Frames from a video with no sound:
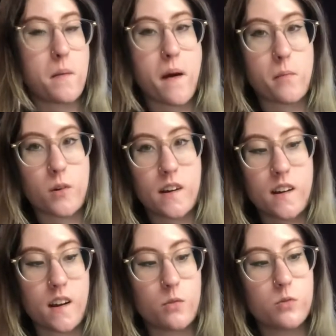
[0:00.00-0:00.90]
memory
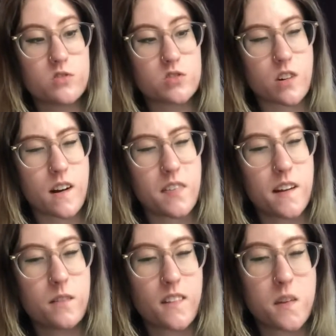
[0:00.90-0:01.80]
and also I
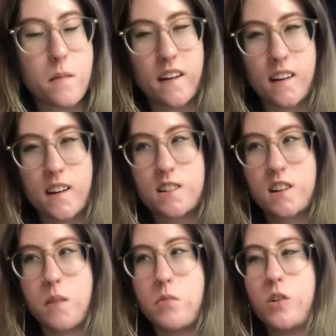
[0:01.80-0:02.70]
think like the medication
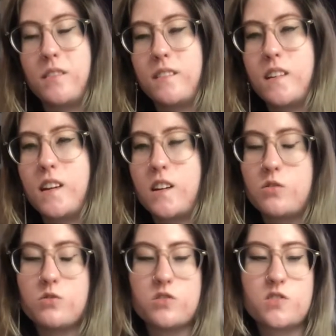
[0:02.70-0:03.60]
I'm on can
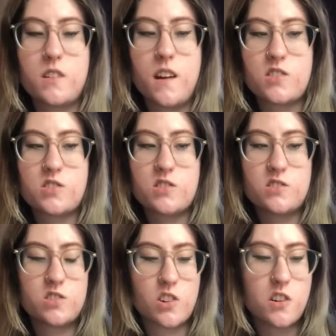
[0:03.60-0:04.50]
cause issues
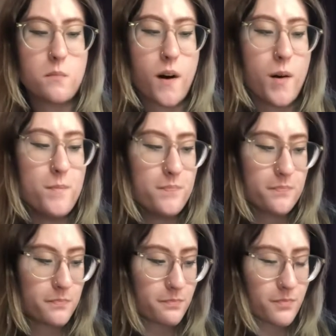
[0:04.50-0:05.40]
too but
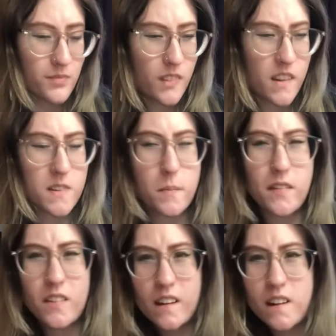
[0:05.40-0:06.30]
it's
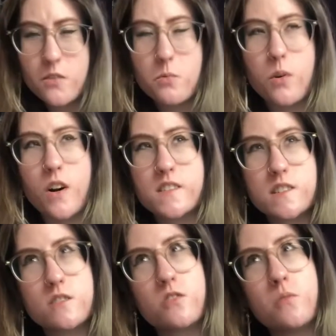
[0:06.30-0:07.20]
been like even worse
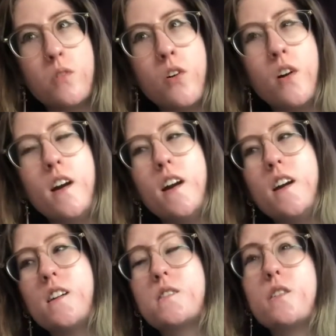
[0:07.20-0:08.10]
than normal
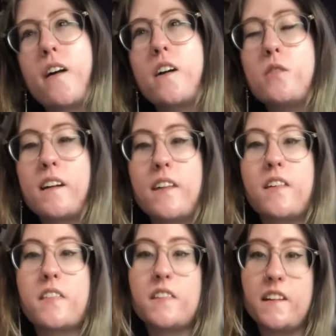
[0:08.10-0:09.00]
so I've had like and
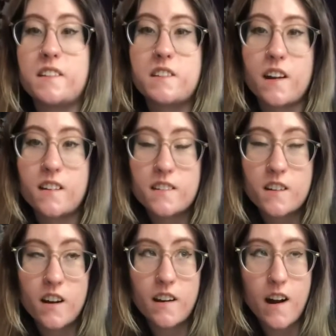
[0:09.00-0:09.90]
then these tics
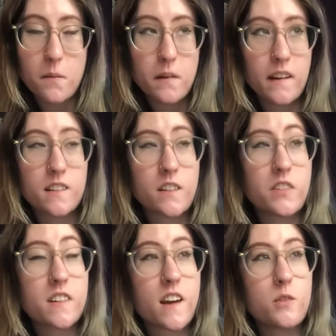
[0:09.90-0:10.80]
started happening so I've
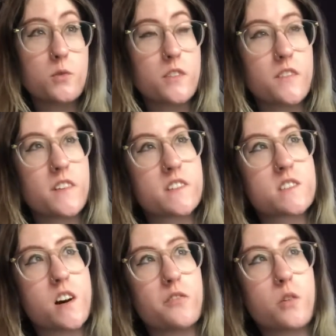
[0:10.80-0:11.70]
just had all of this
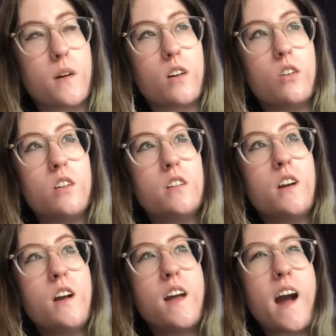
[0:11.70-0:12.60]
stuff going on
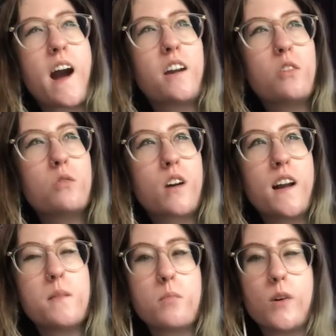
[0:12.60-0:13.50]
and it all
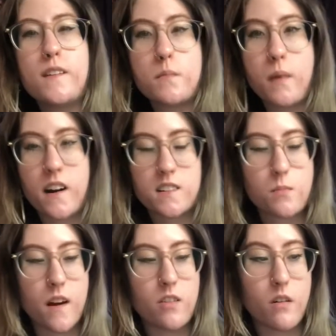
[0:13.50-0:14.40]
kind of points back to
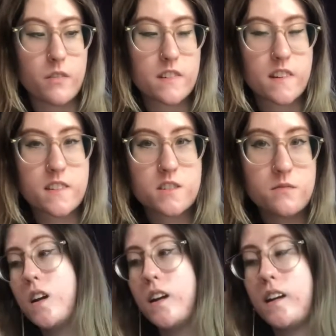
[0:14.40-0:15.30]
my nervous
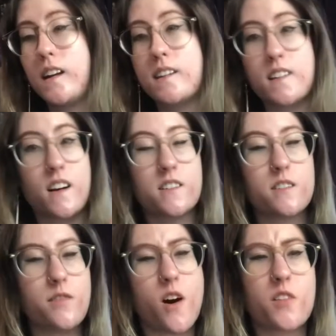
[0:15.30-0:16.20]
system it's under
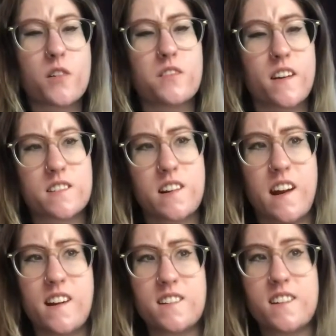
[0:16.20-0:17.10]
further
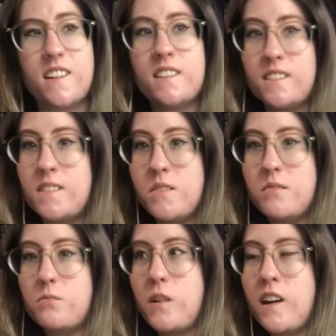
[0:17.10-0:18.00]
investigation.
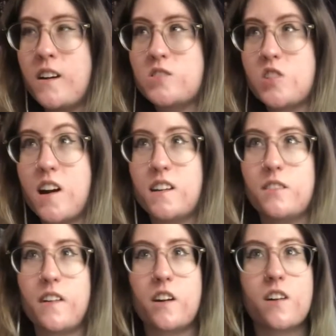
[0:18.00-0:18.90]
We are trying to
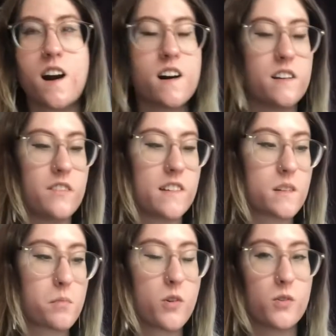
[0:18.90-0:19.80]
figure out if it's
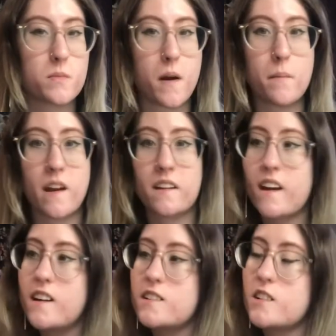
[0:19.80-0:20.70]
caused by
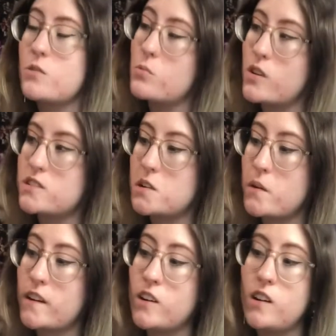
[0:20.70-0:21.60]
medication or what's
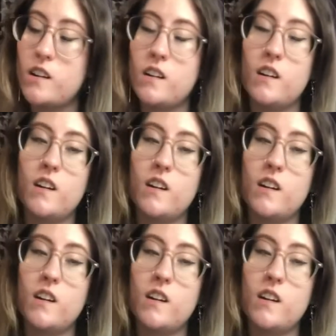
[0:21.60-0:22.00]
going on.